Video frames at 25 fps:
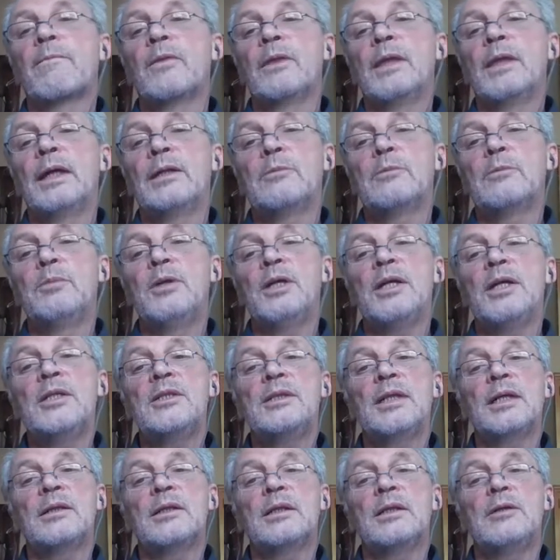that
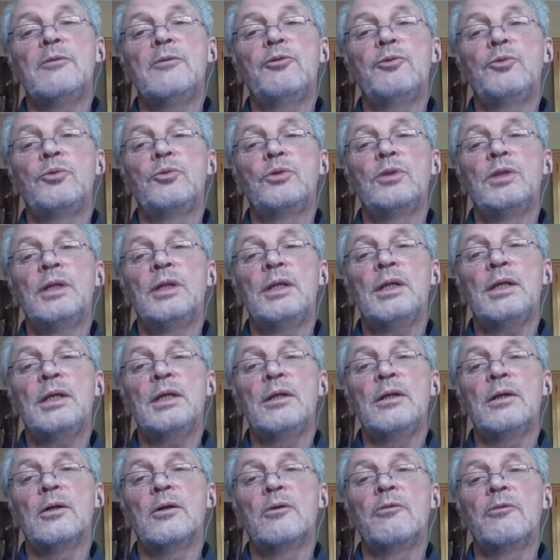means that if
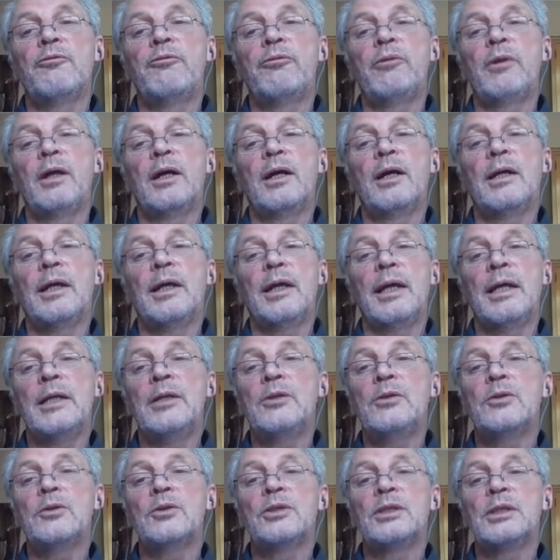today a fly
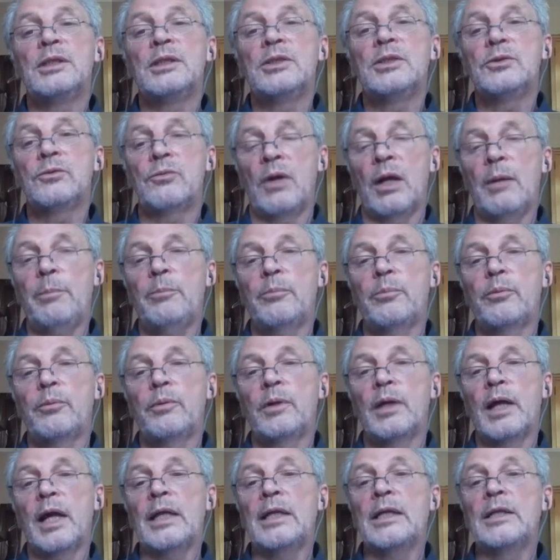enters this trap
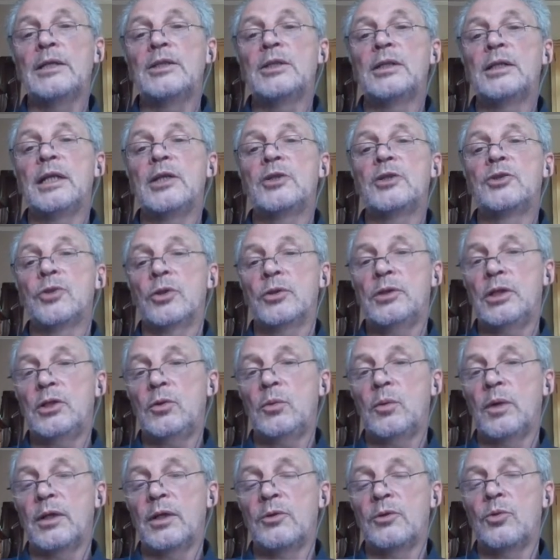and it's an
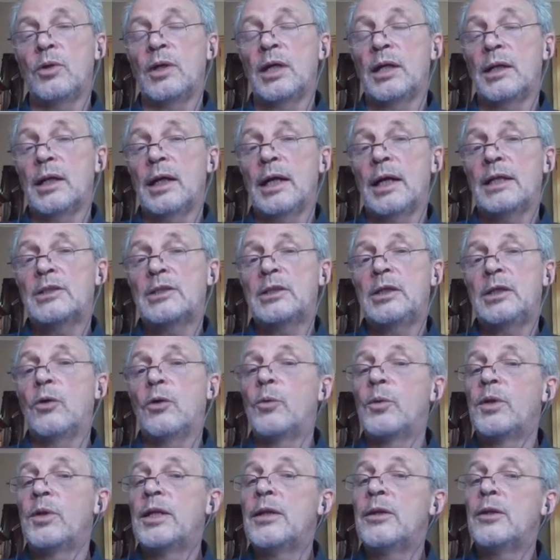exotic one, you can actually
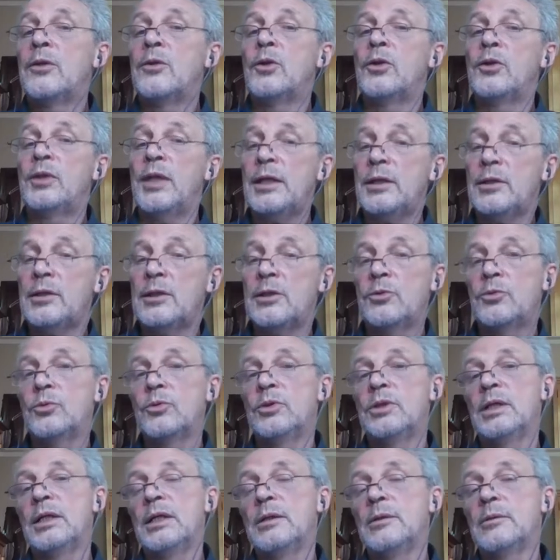already detect it
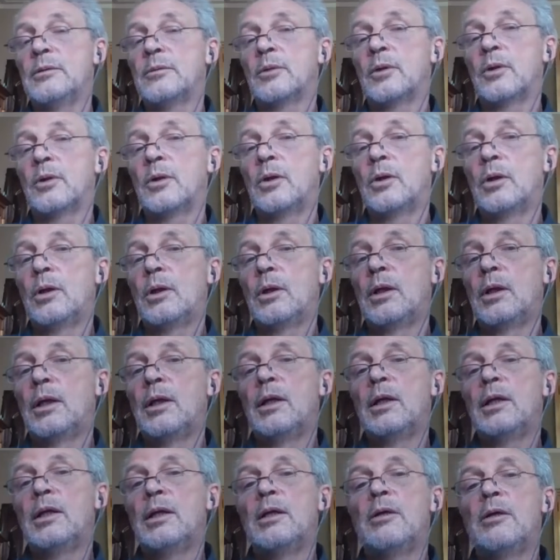today.
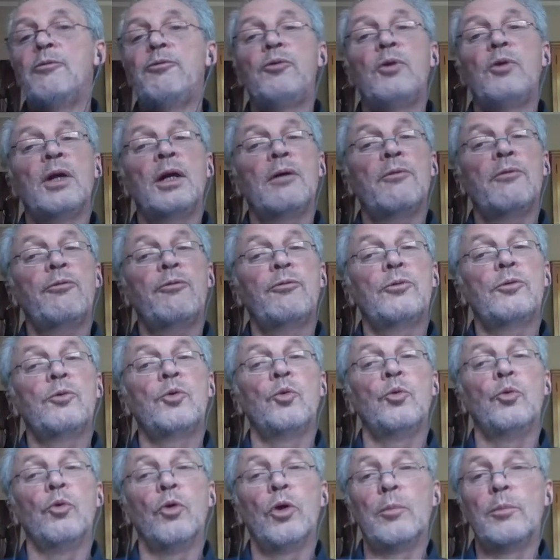If you have
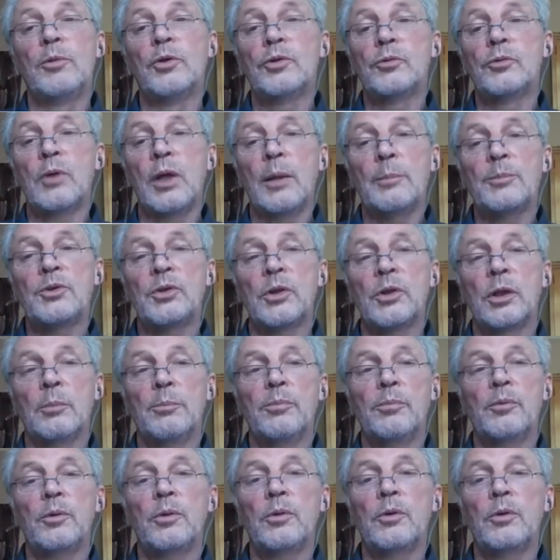the normal traps
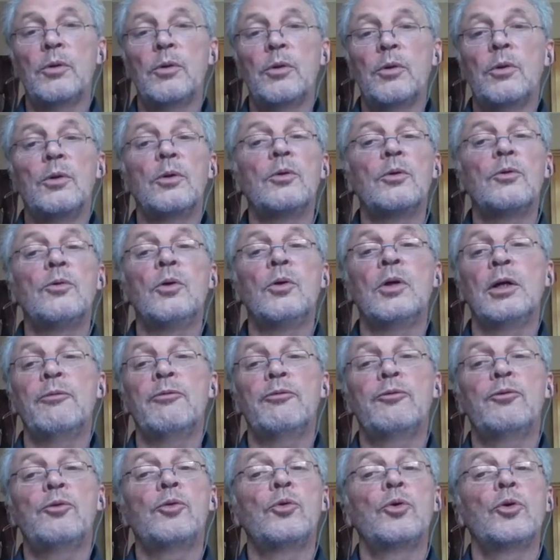up, you
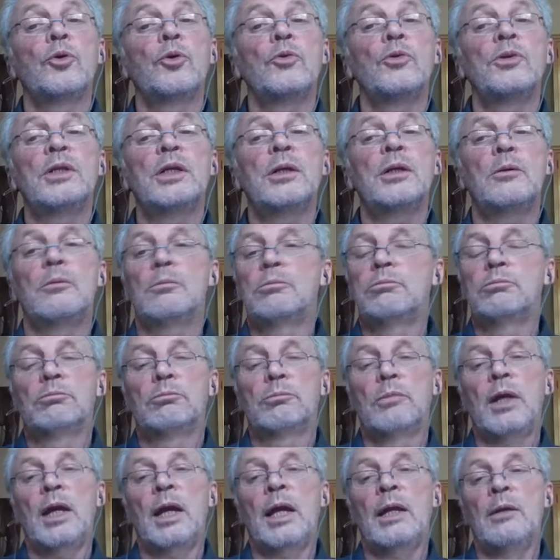have to go there,
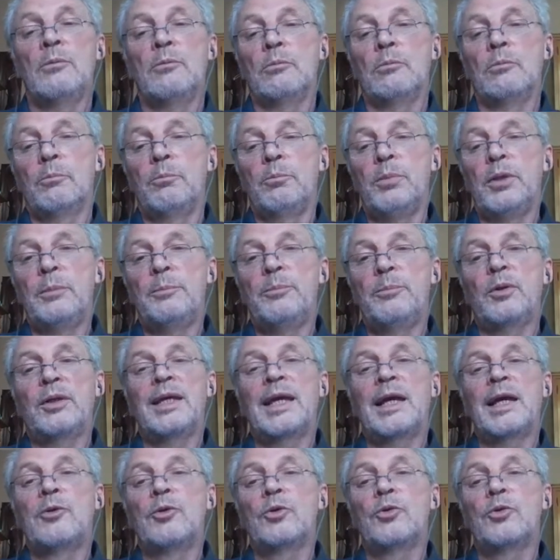and people
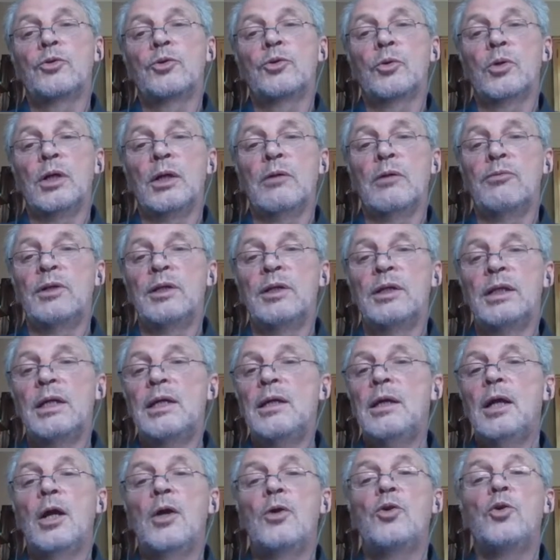cannot go every
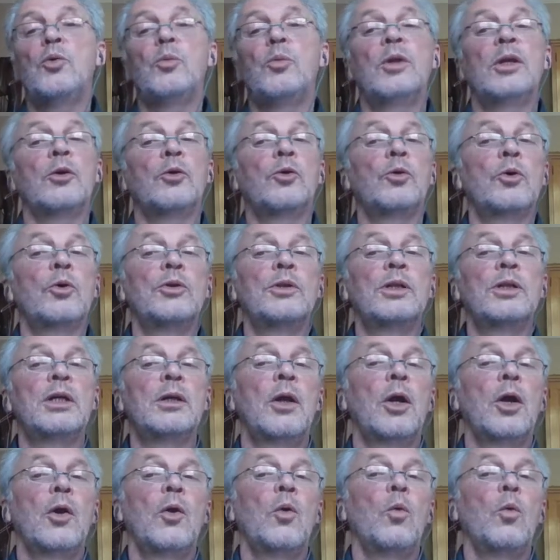day. You will go
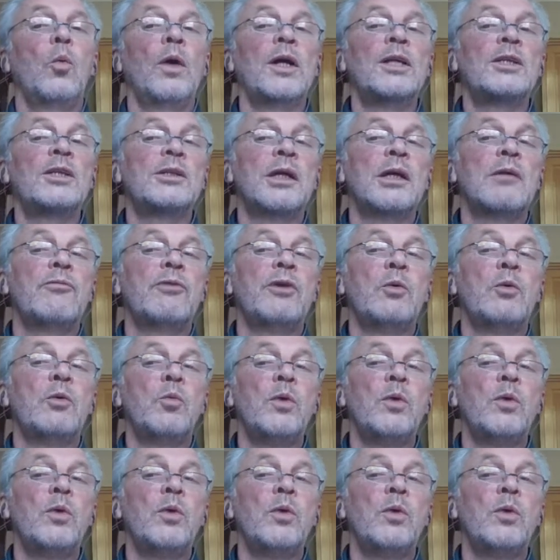there once every